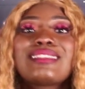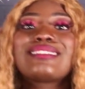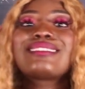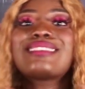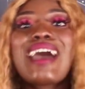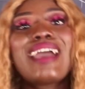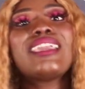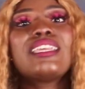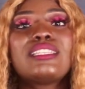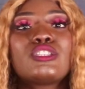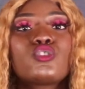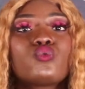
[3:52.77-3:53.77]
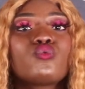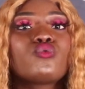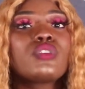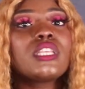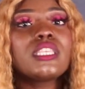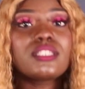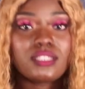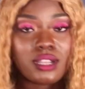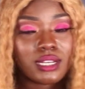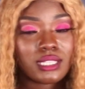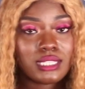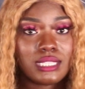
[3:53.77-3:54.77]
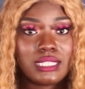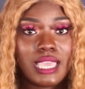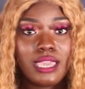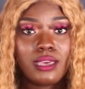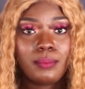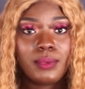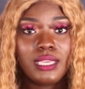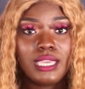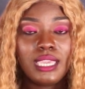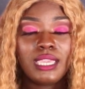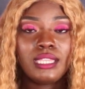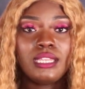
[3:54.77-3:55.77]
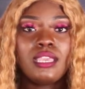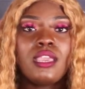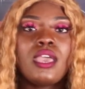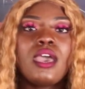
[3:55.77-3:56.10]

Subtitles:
science really started to take up again.